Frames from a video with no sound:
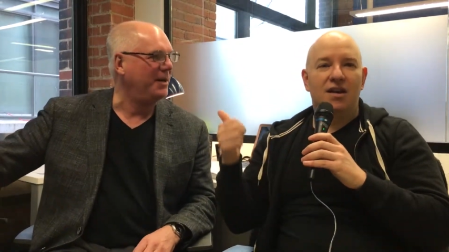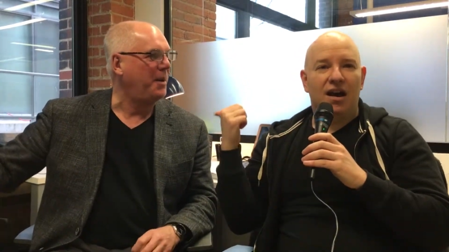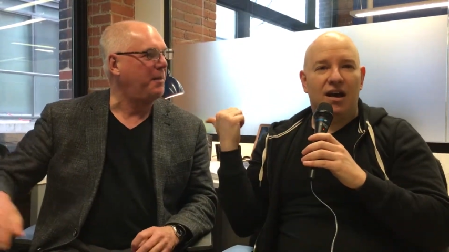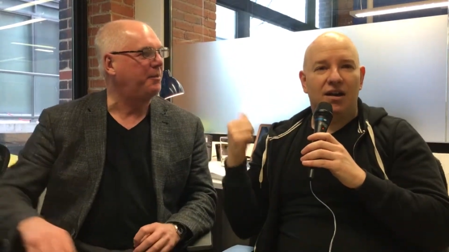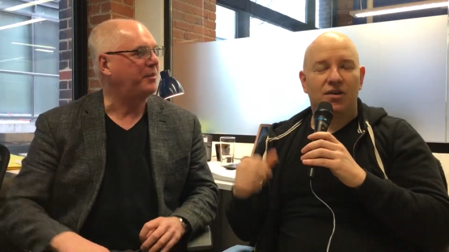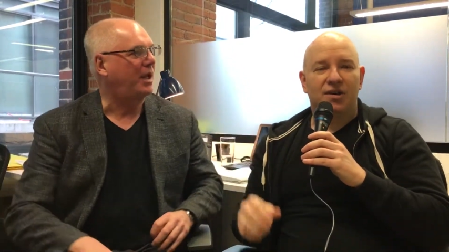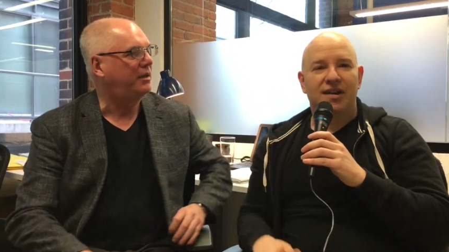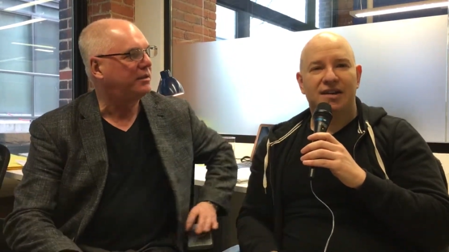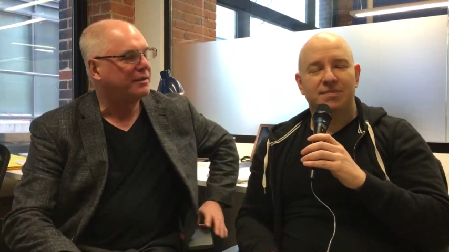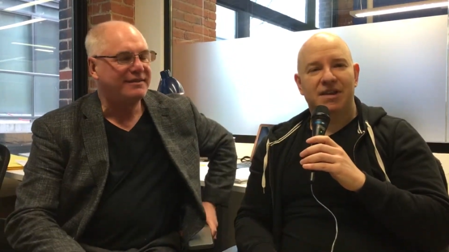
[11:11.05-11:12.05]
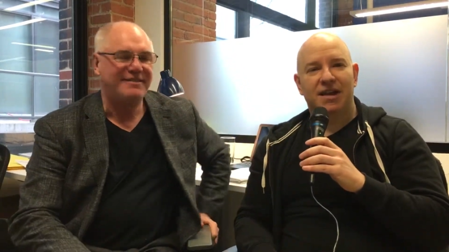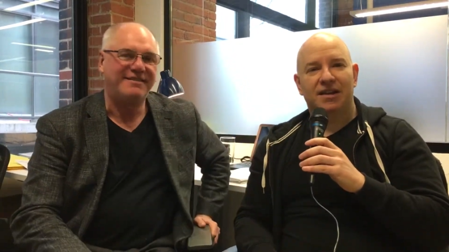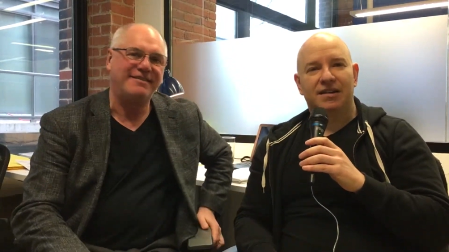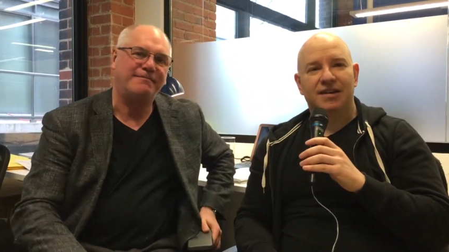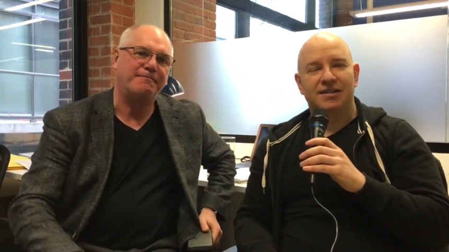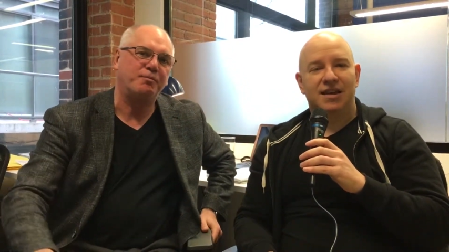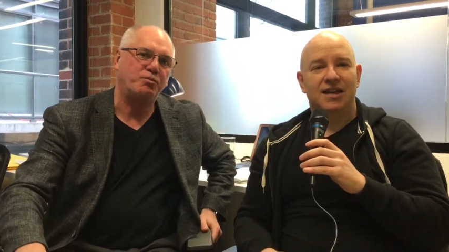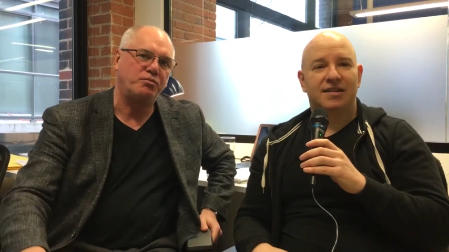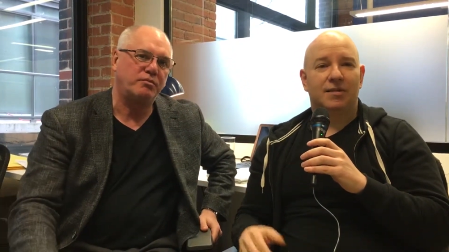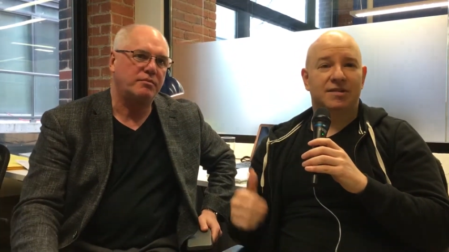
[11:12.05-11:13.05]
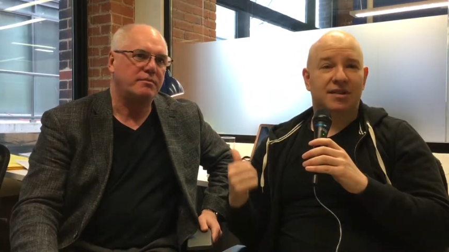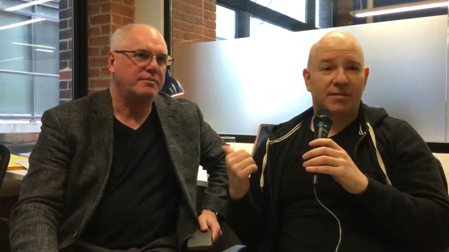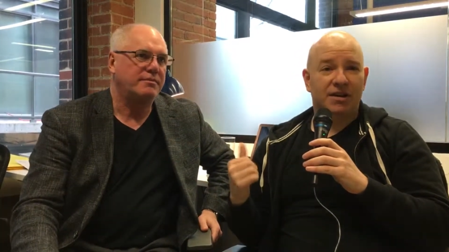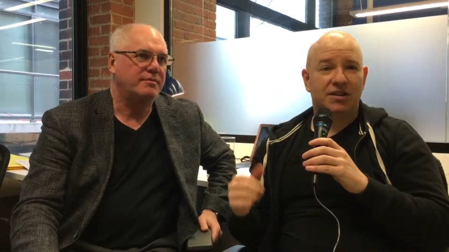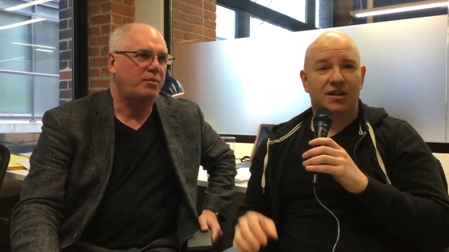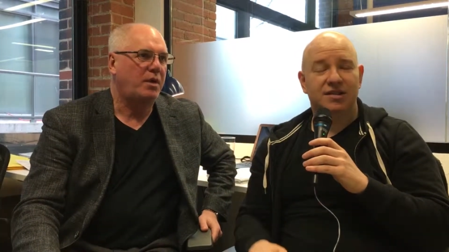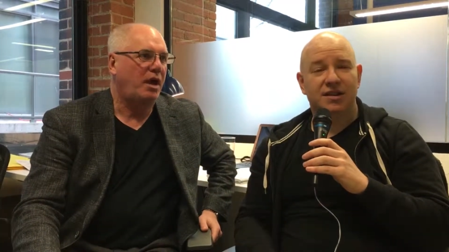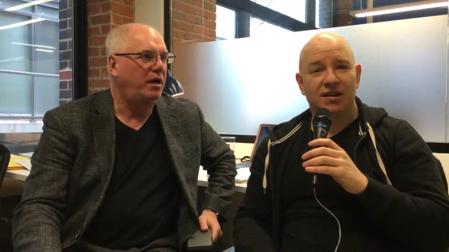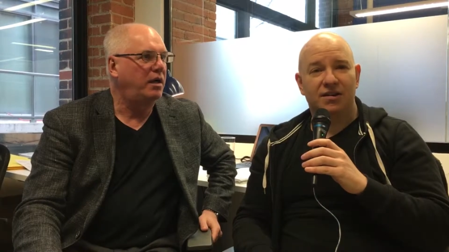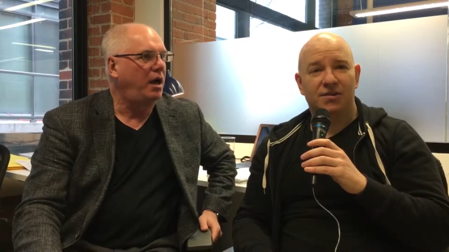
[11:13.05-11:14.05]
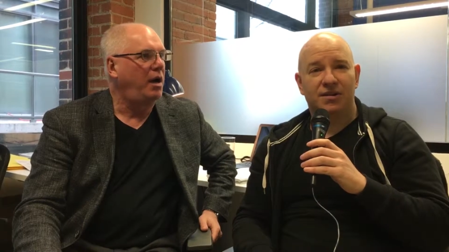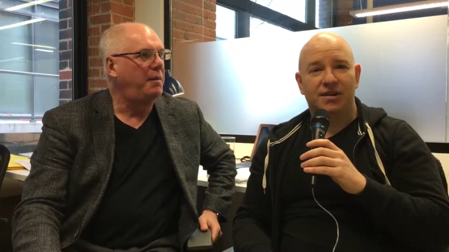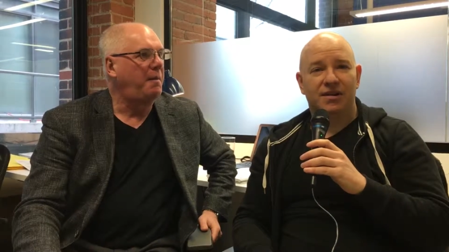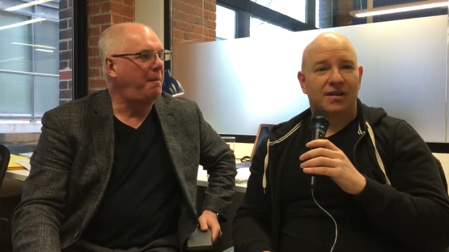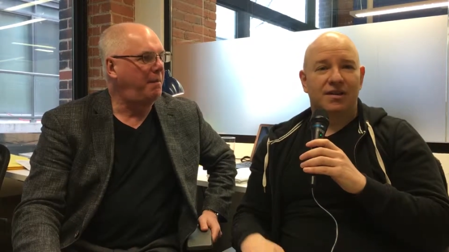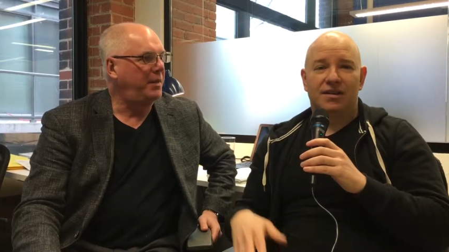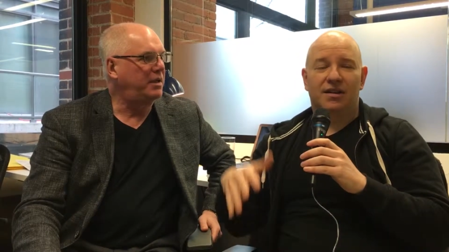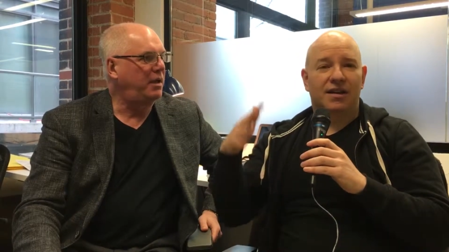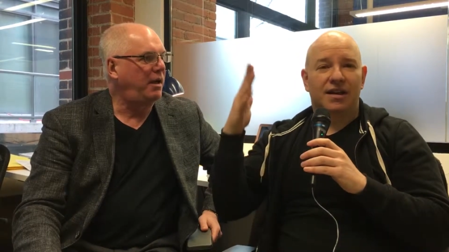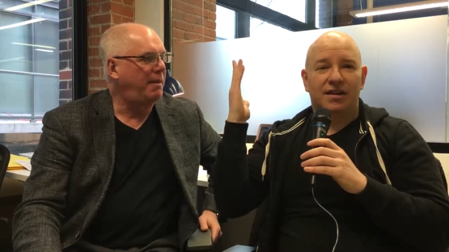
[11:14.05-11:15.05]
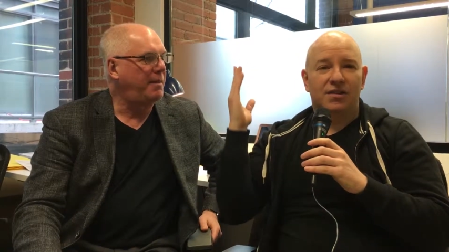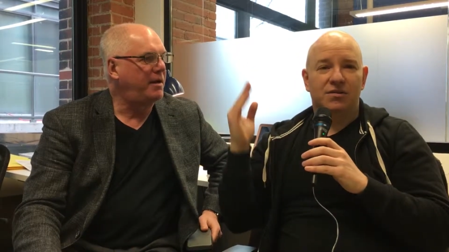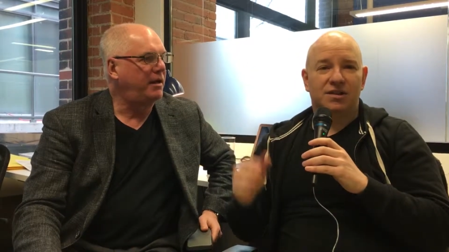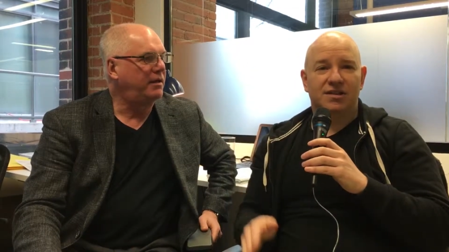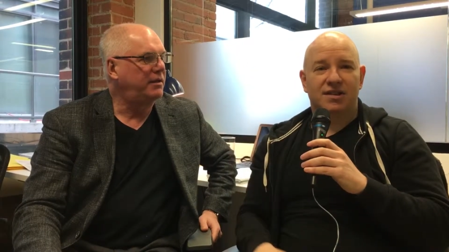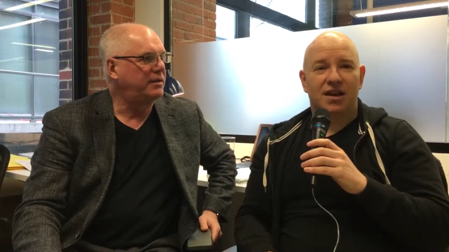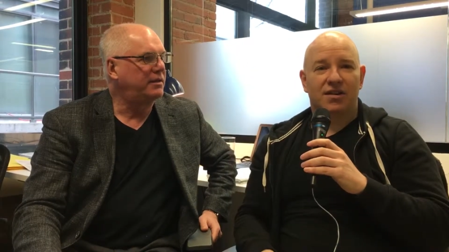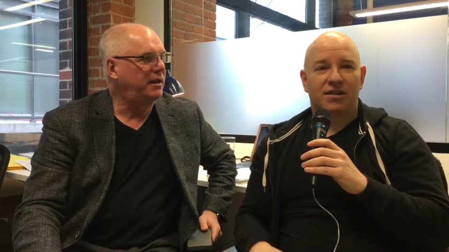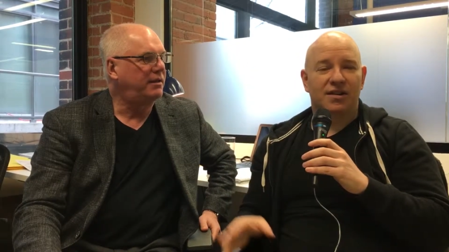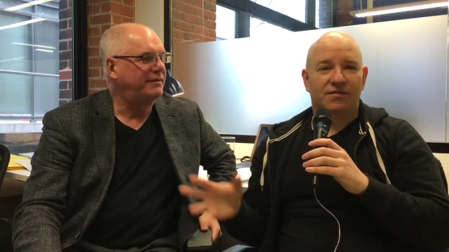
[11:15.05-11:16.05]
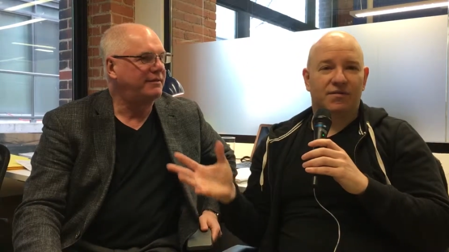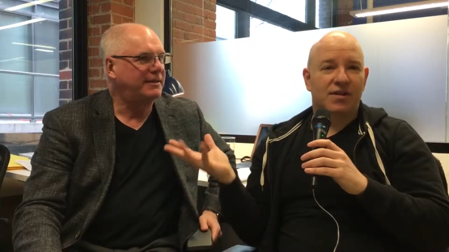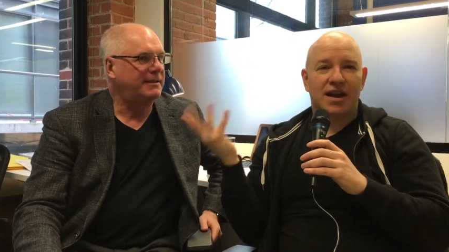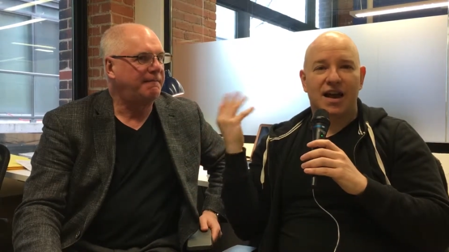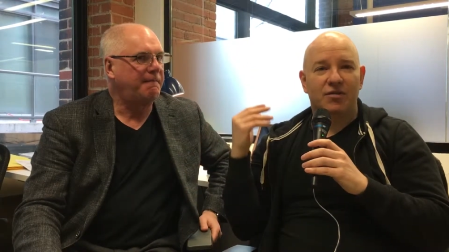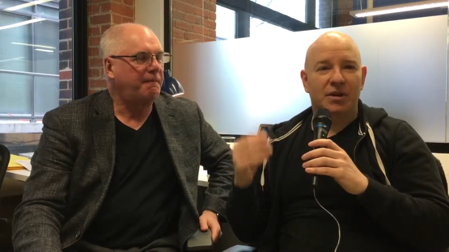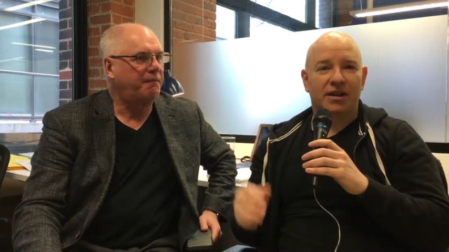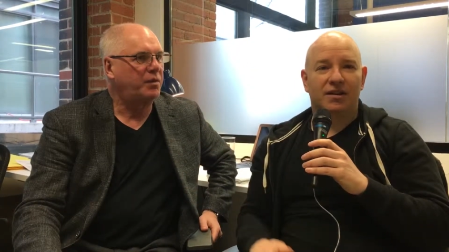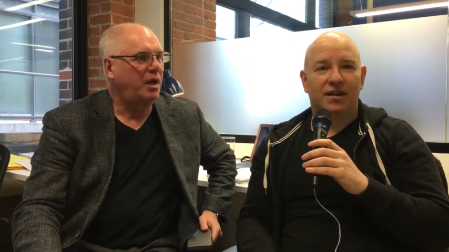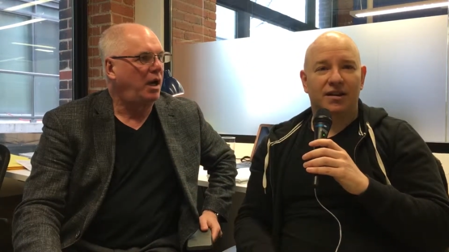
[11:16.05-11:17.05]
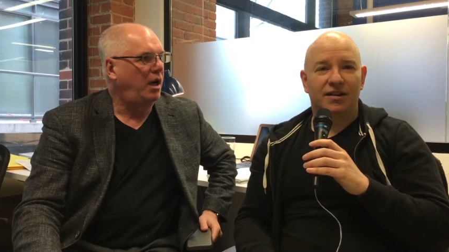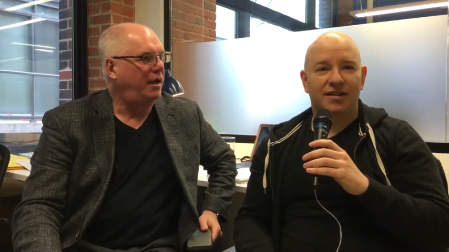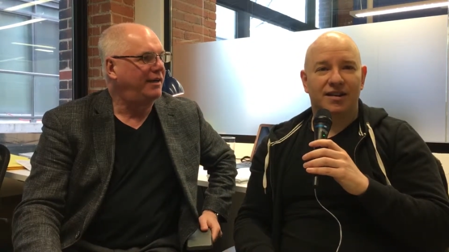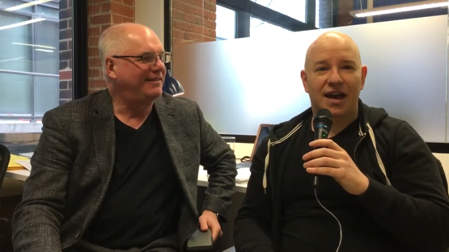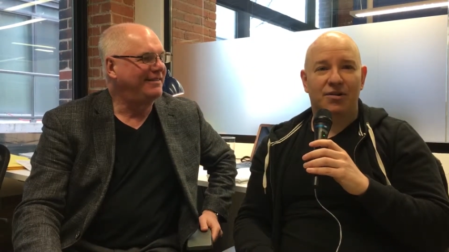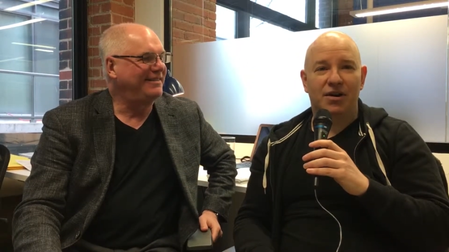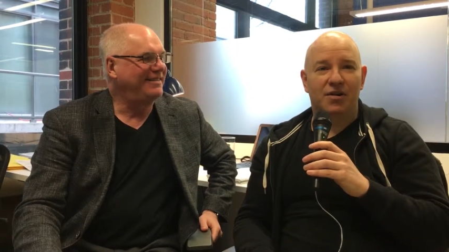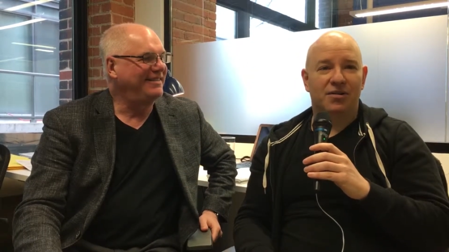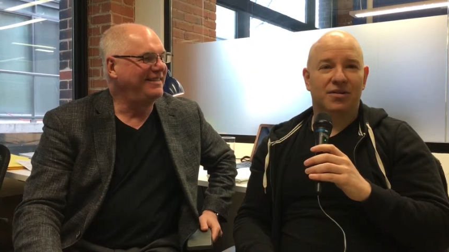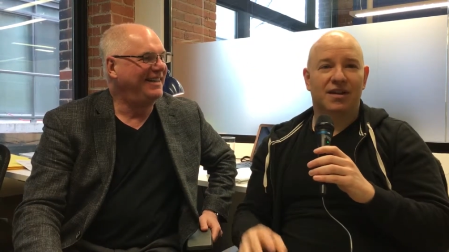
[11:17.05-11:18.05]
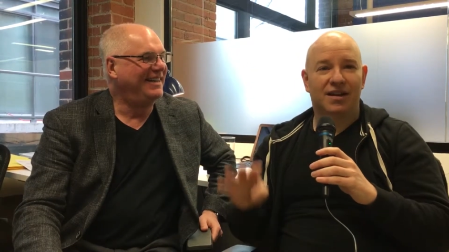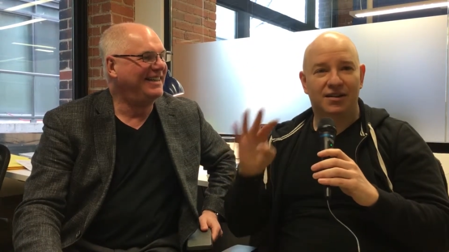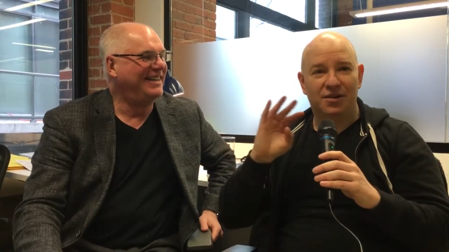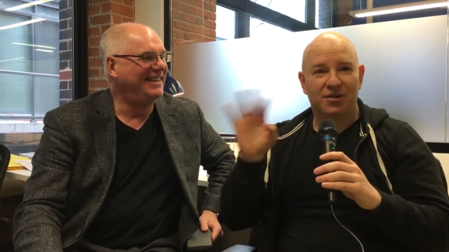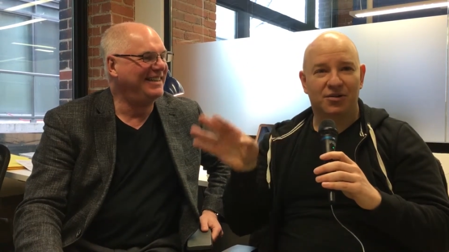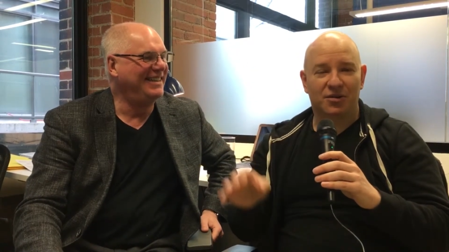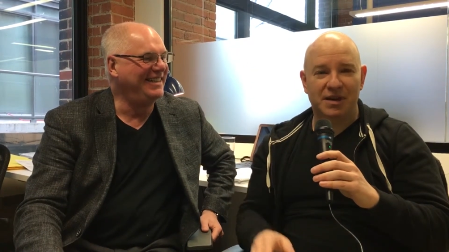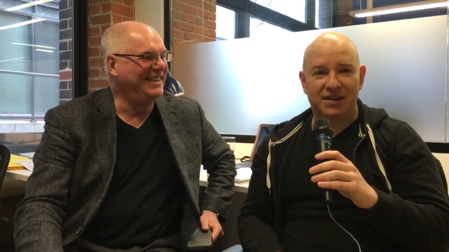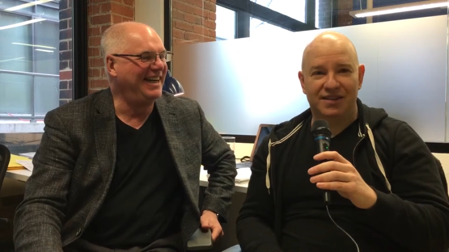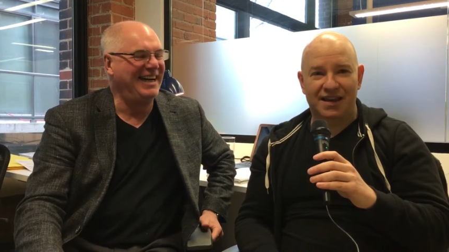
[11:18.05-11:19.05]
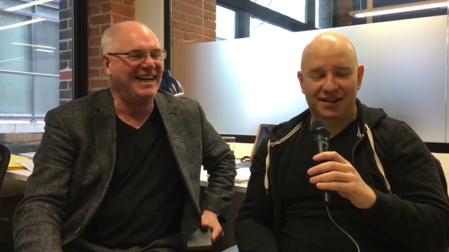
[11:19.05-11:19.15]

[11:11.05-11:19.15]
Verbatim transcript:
Speaker 1: Go to taxmechanic.ca, tell them Celebrity Josh sent you, and you'll get a huge discount and then free $500,000. I don't know. Don't hold me to